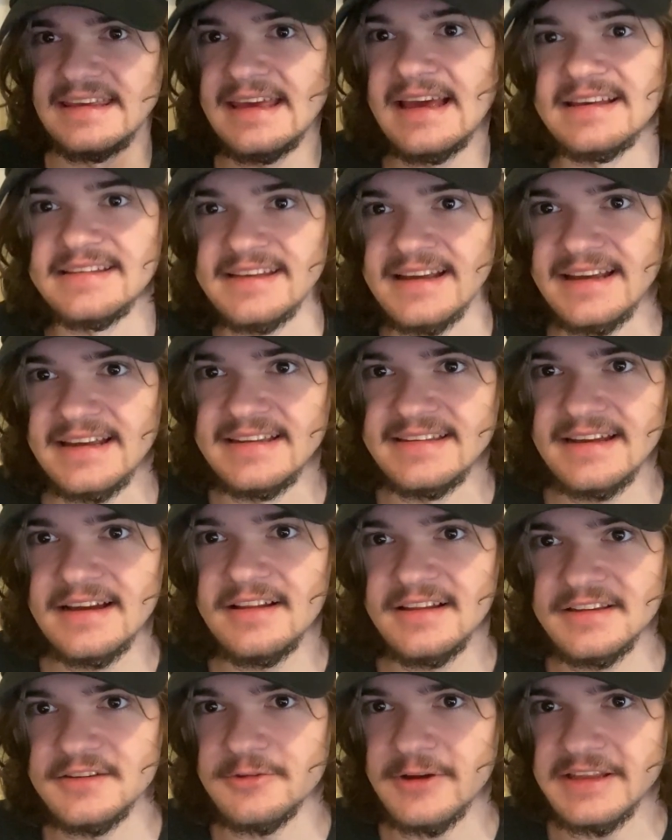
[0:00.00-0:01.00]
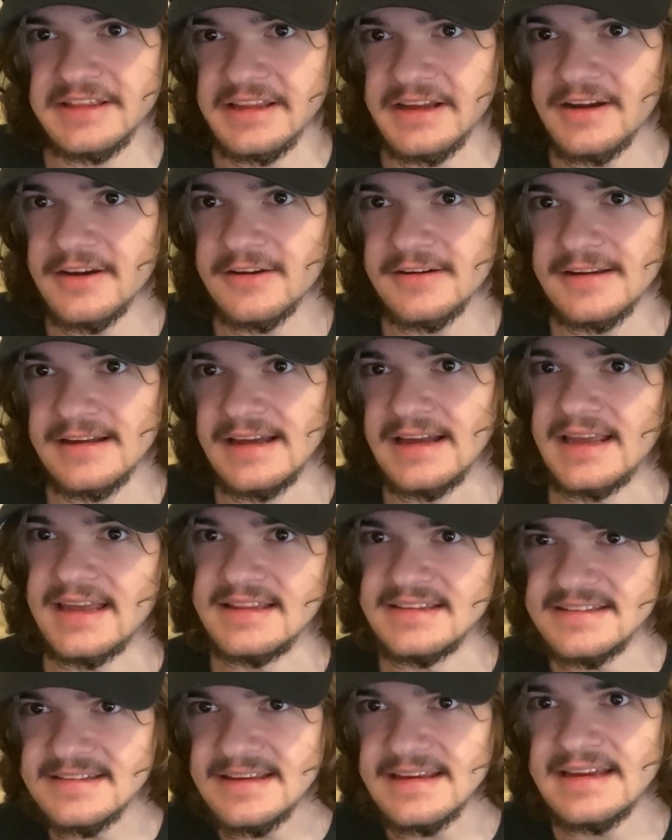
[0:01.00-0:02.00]
Yes, I can tell it's right there. I
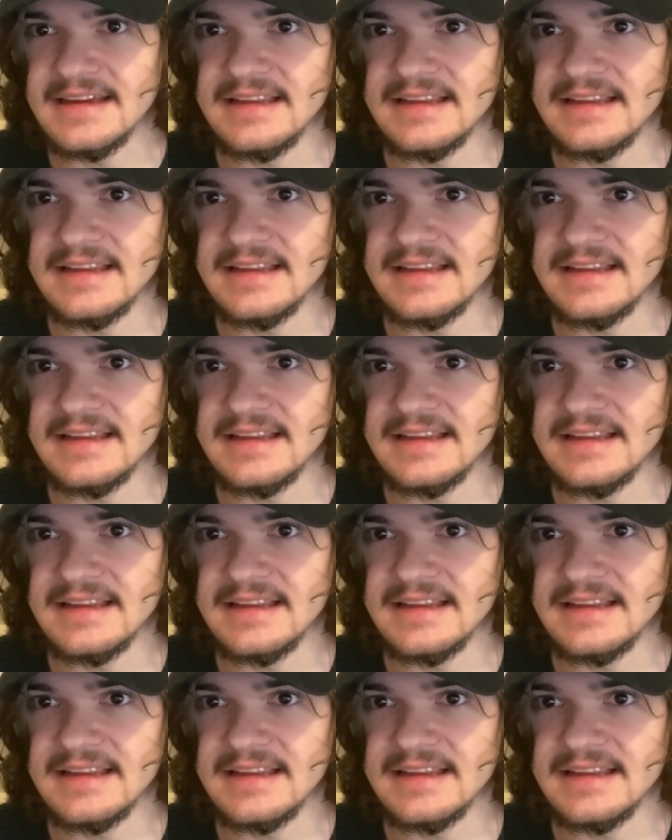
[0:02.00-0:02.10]
can see